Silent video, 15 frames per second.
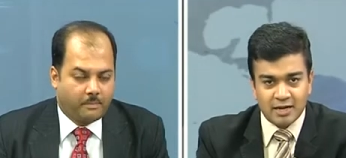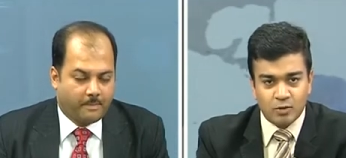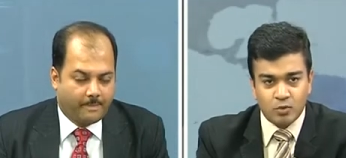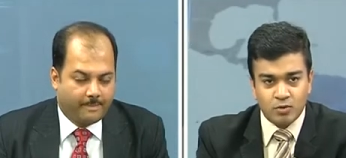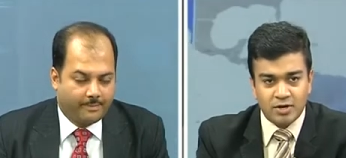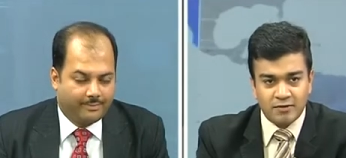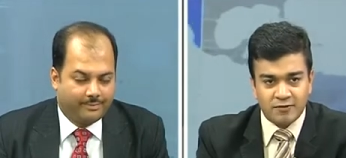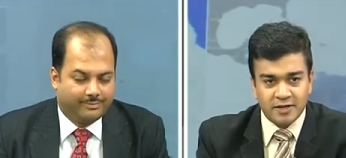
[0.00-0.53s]
Speaker 1: road
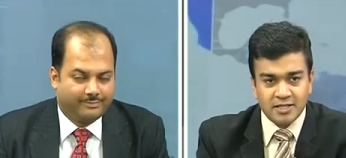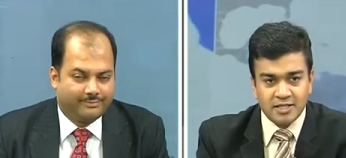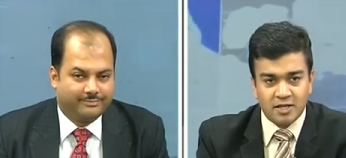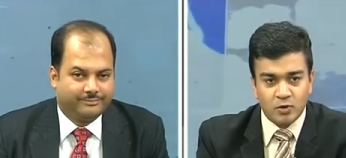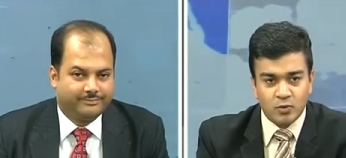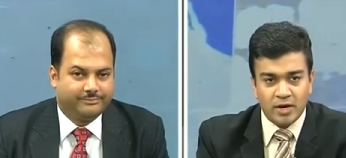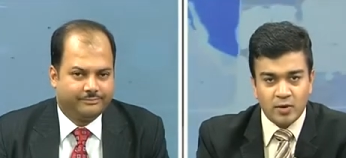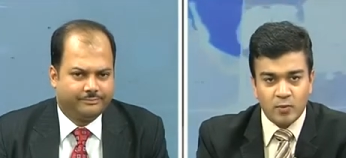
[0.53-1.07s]
defense are
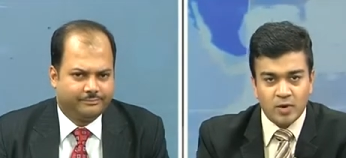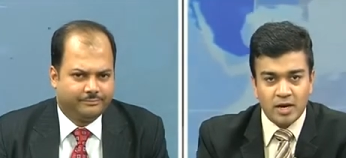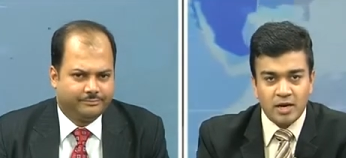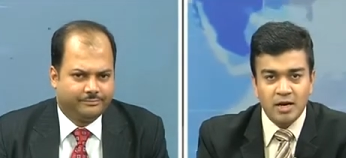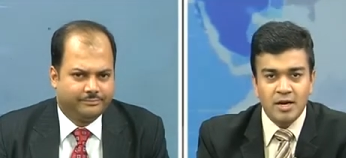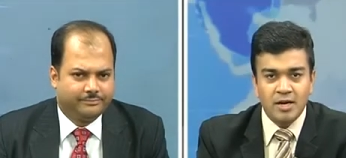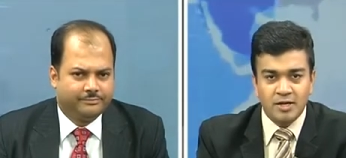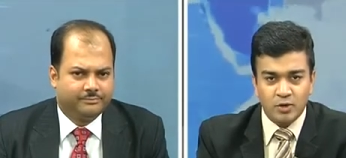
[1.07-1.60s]
doing well.
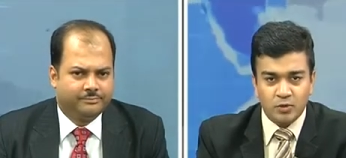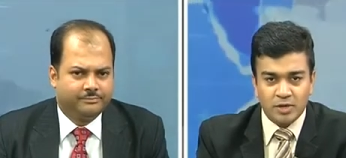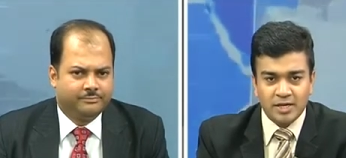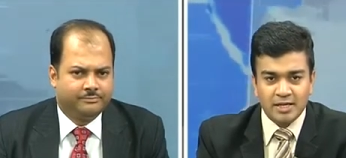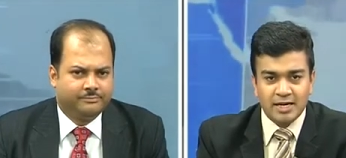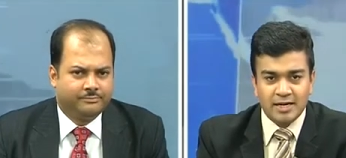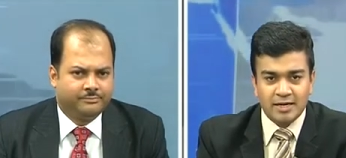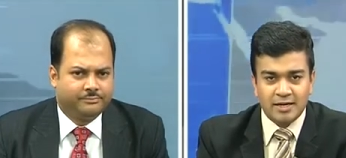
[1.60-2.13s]
You think
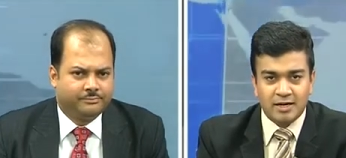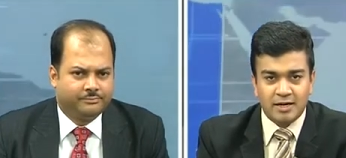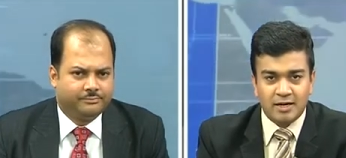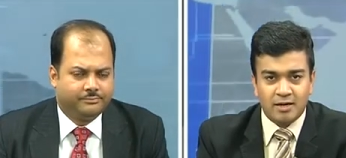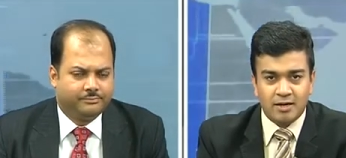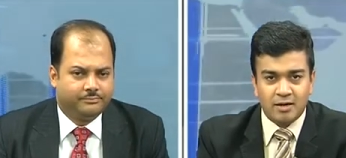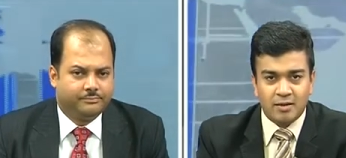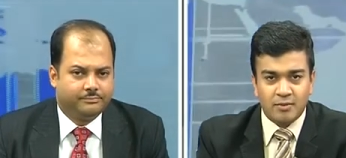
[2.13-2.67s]
that
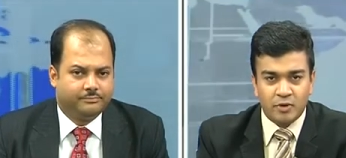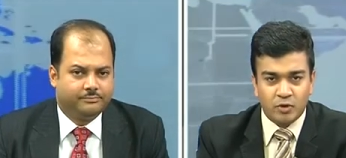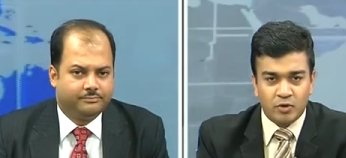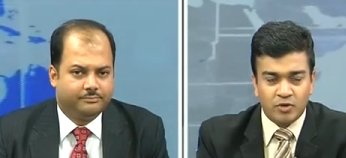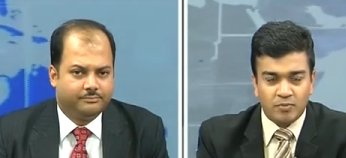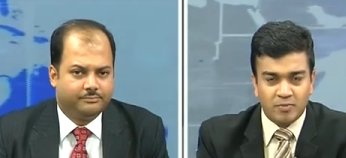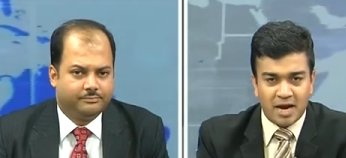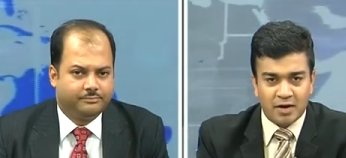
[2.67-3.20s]
uh, you know, the
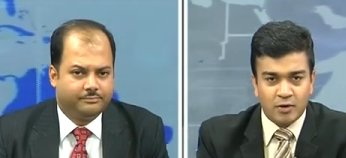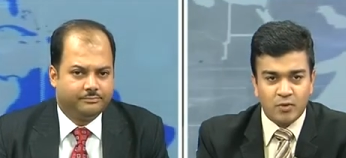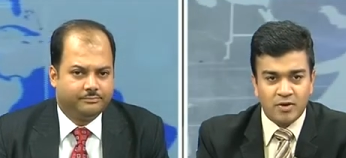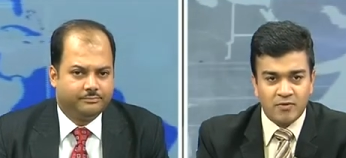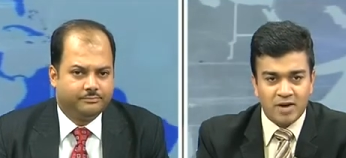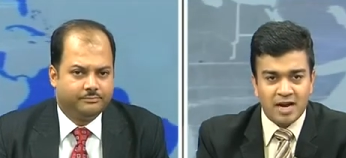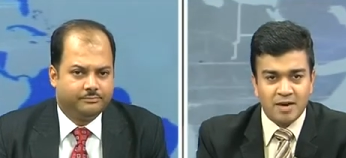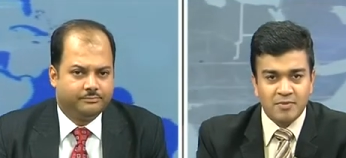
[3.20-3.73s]
macro
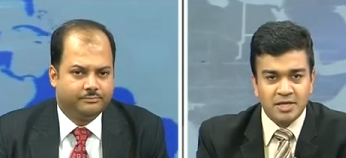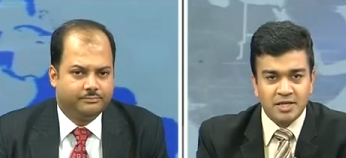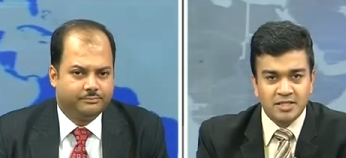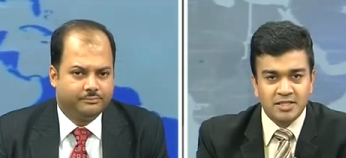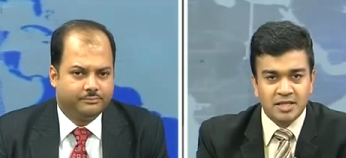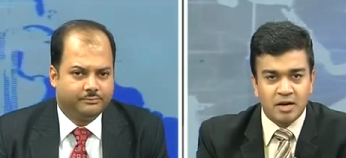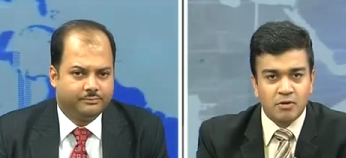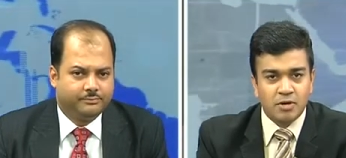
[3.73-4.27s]
environment is
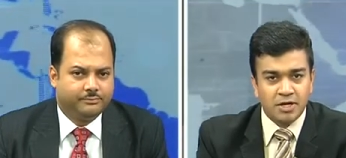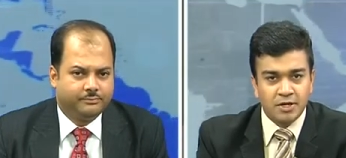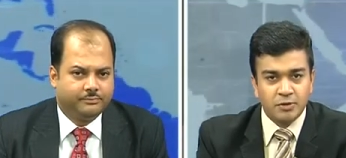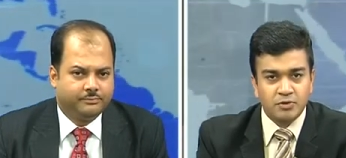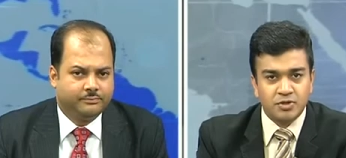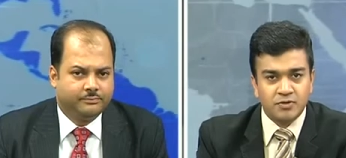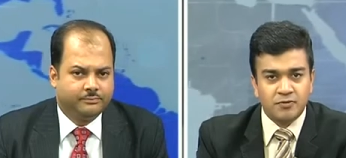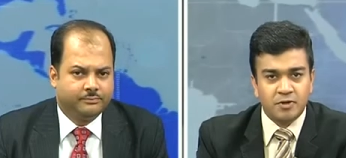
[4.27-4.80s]
now
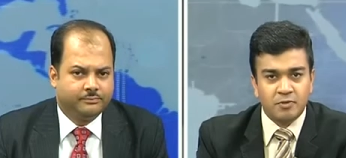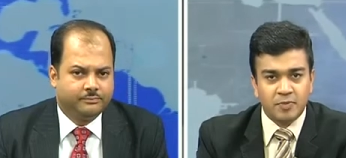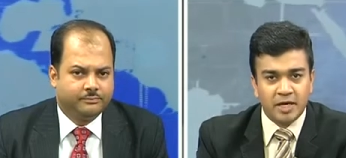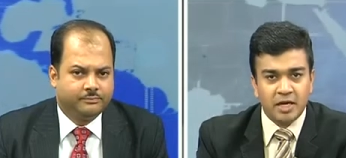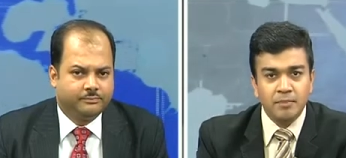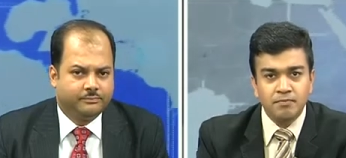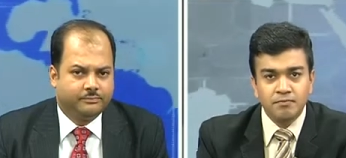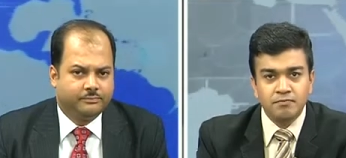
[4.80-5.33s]
conducive for a
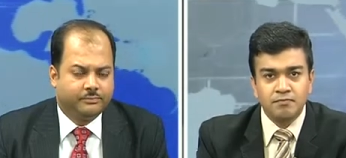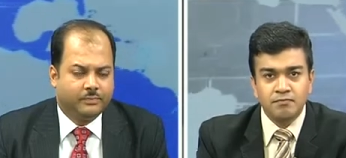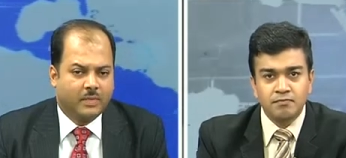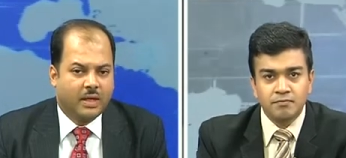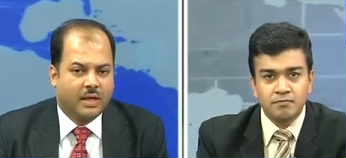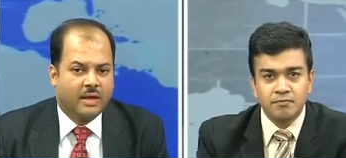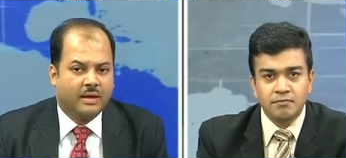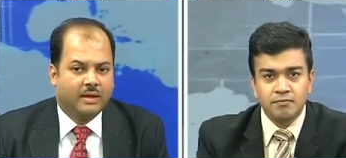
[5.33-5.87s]
pickup?
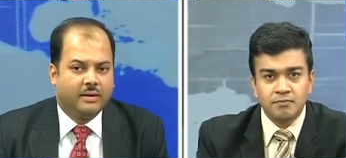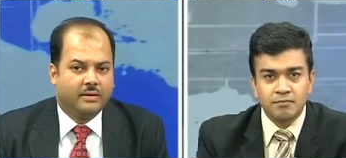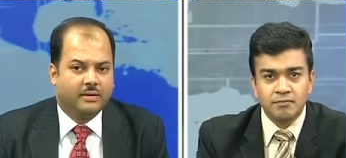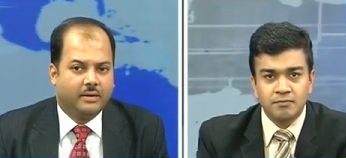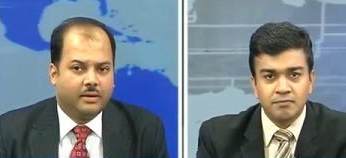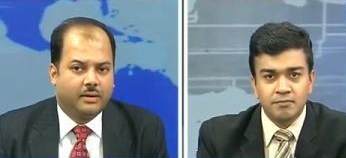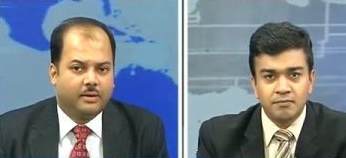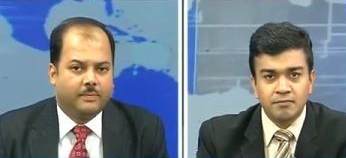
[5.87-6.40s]

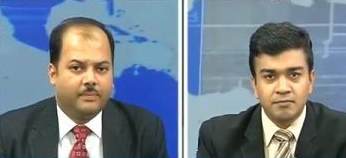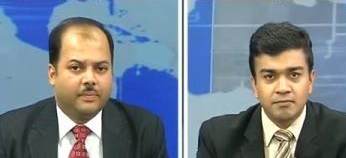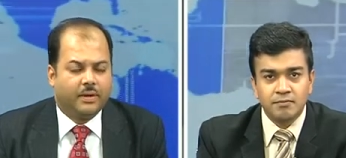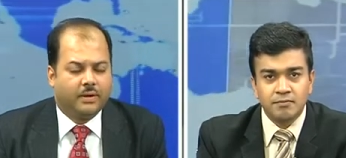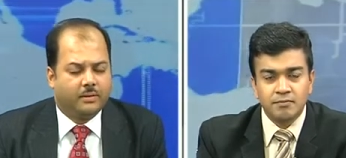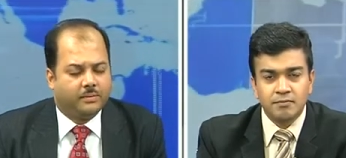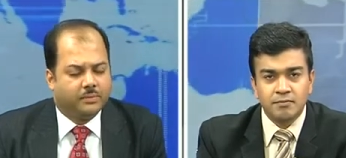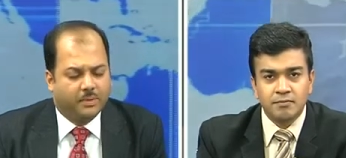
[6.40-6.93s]
Speaker 2: Uh,
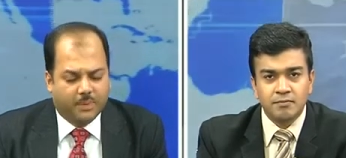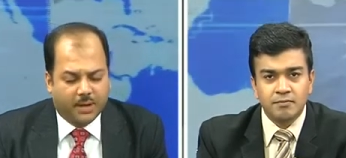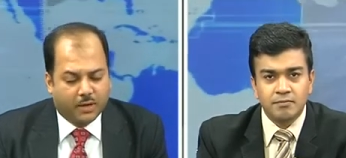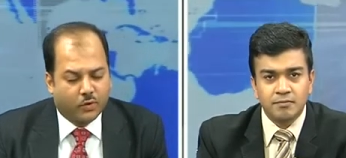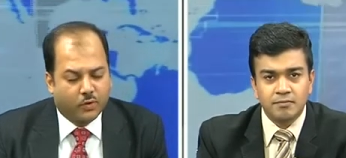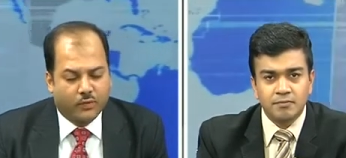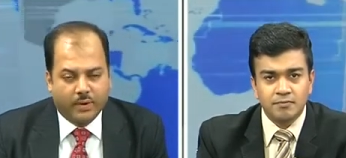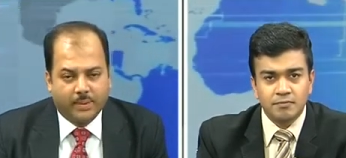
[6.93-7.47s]
the macro
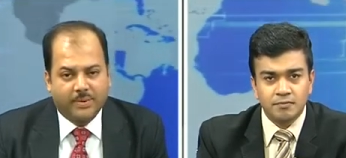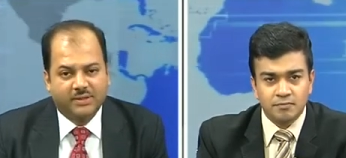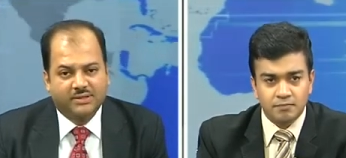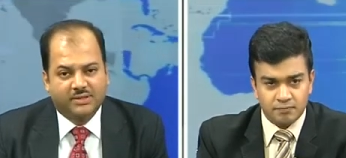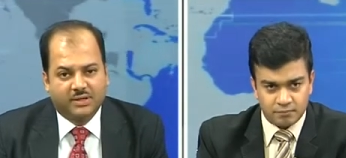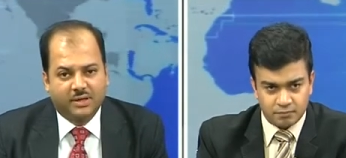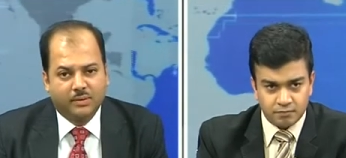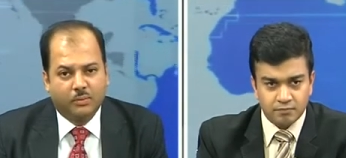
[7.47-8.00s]
environment is
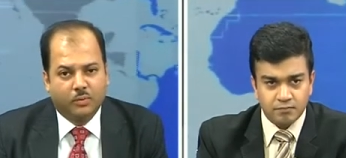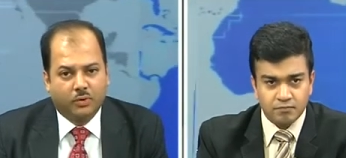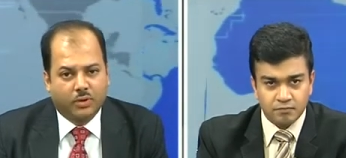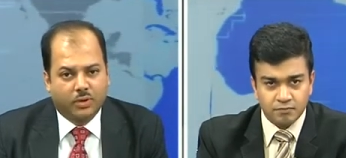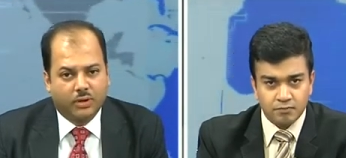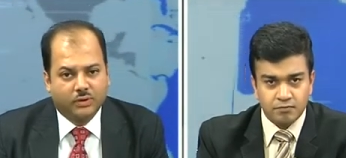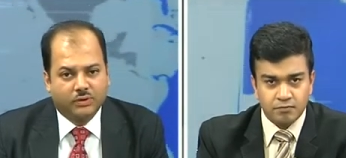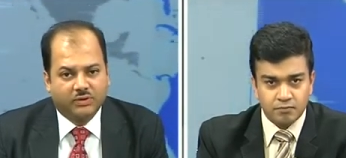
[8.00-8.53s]
certainly more
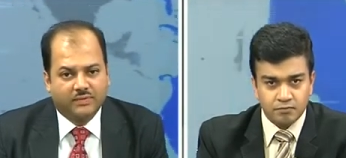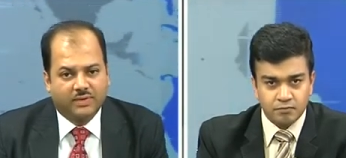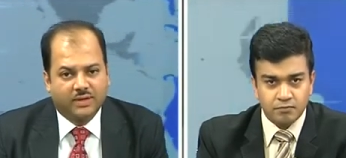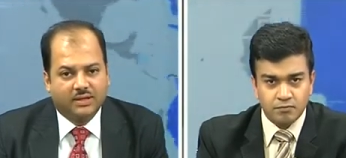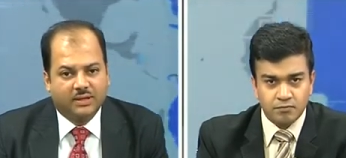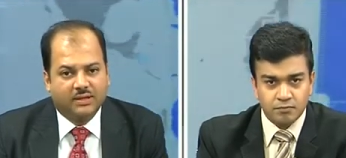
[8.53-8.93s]
conducive. I think the